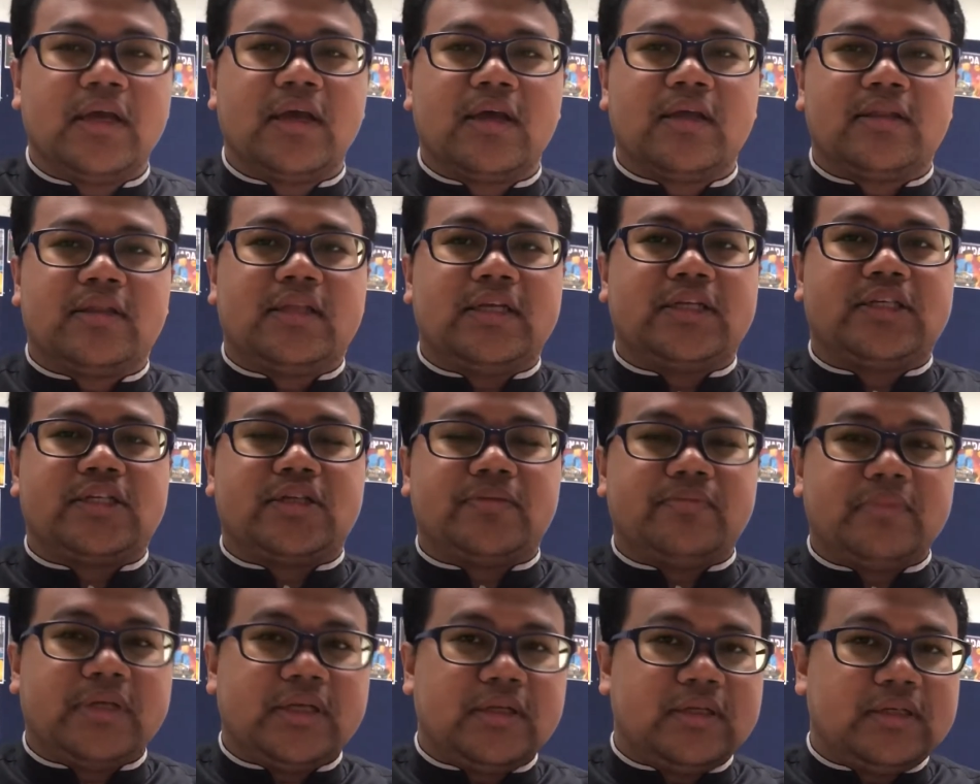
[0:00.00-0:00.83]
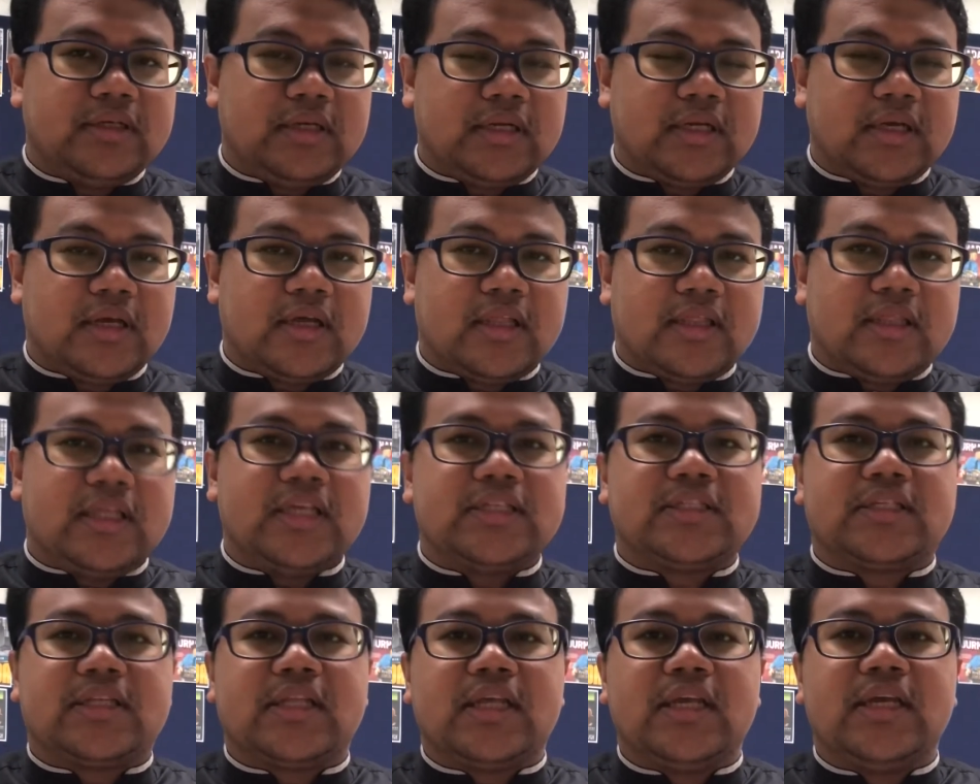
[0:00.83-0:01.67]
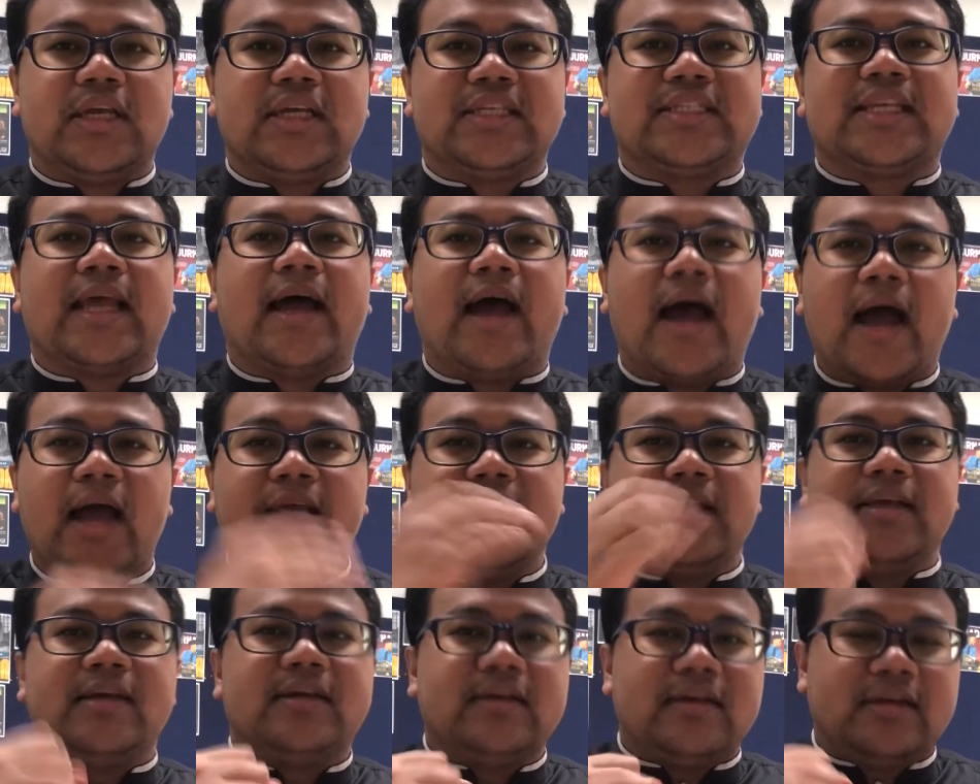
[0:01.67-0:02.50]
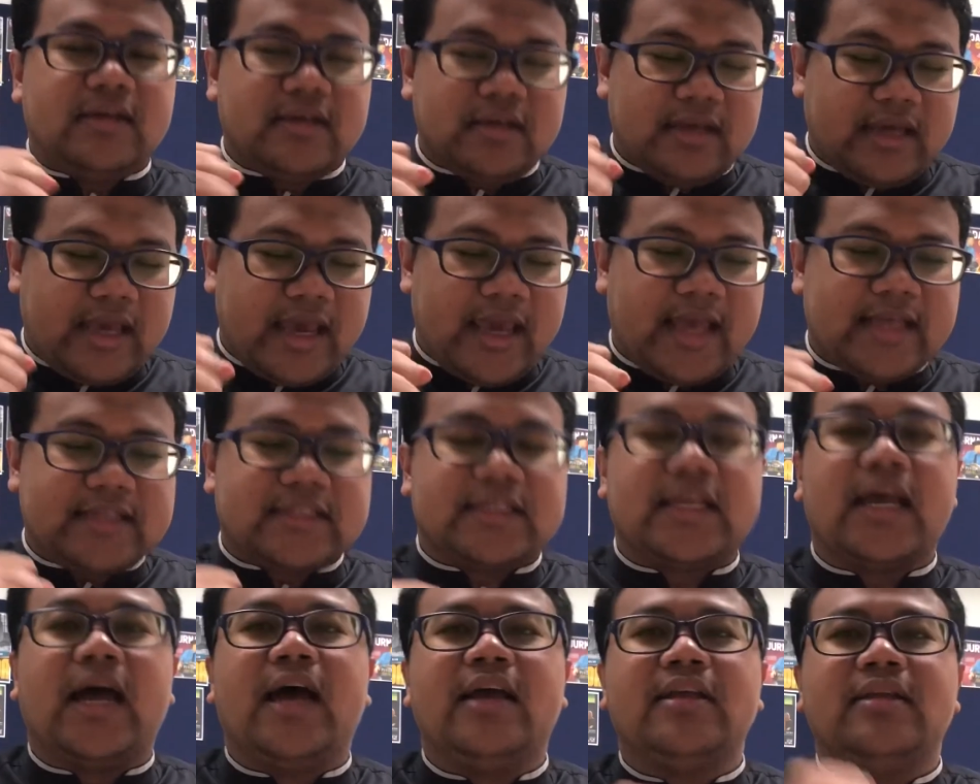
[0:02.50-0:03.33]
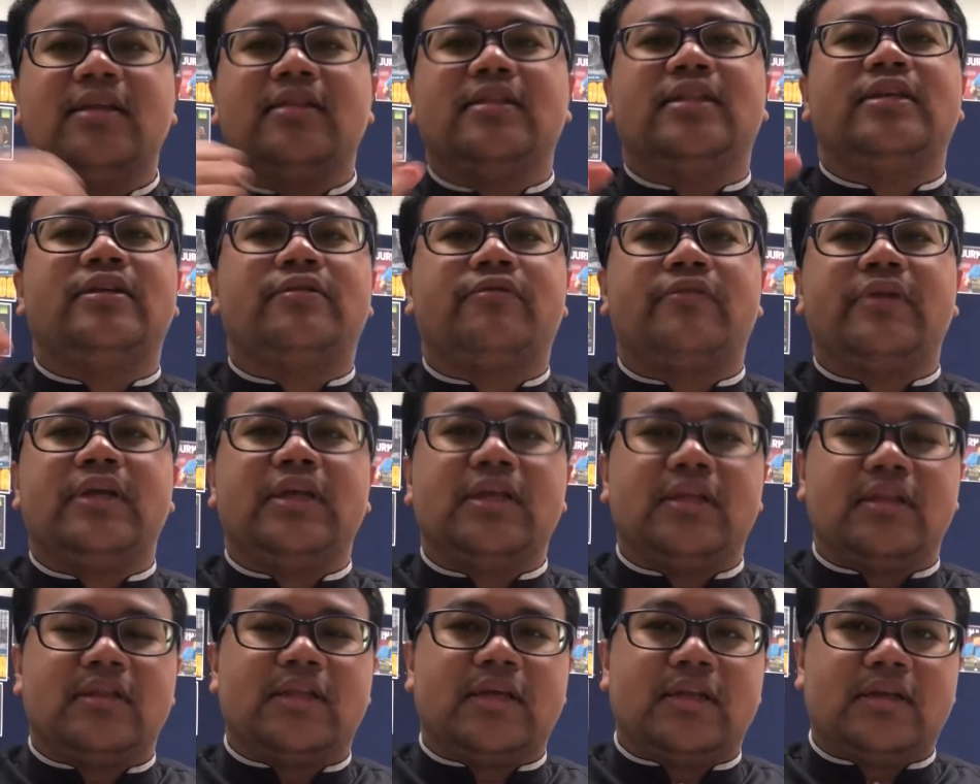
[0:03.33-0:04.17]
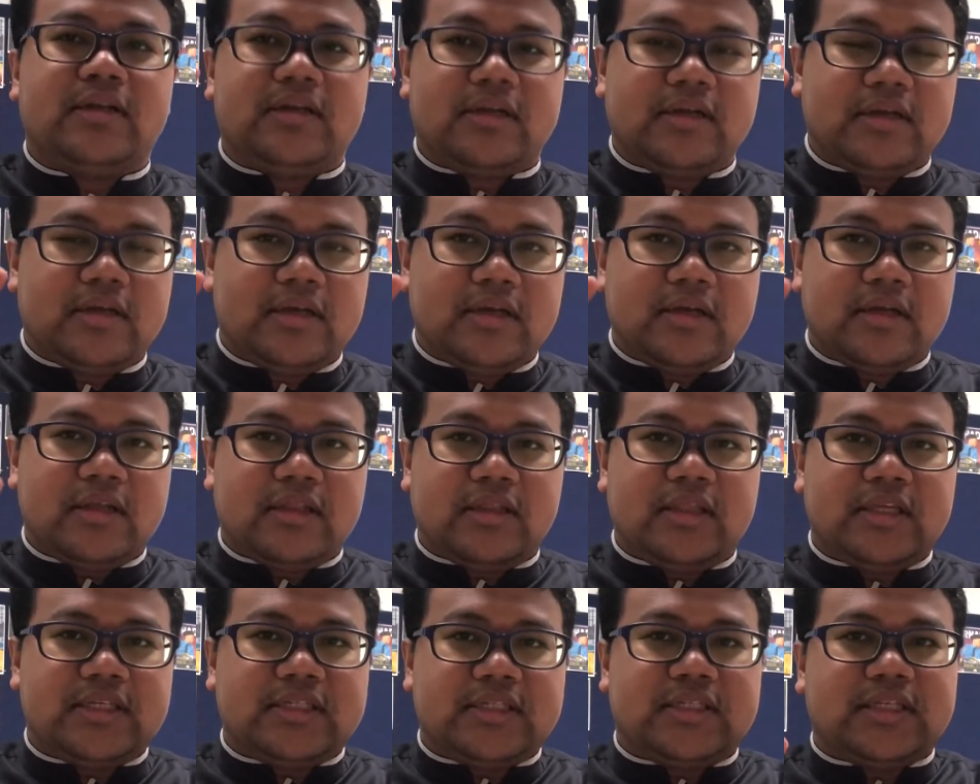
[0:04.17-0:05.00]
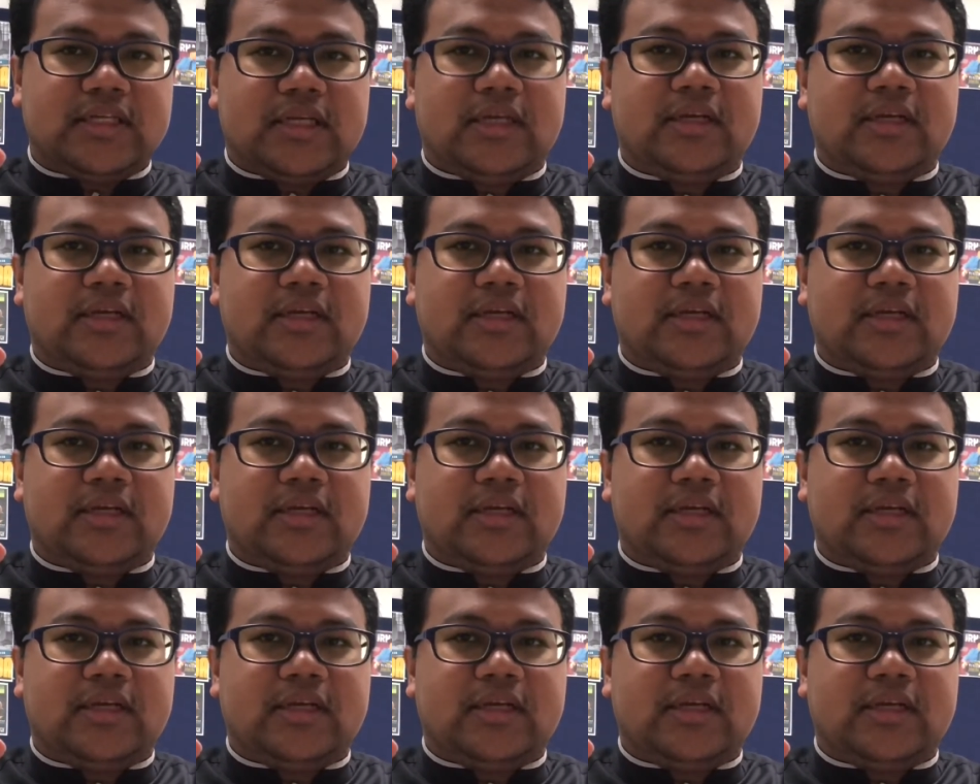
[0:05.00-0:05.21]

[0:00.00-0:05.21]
That means this thing is higher, has higher degree than this thing.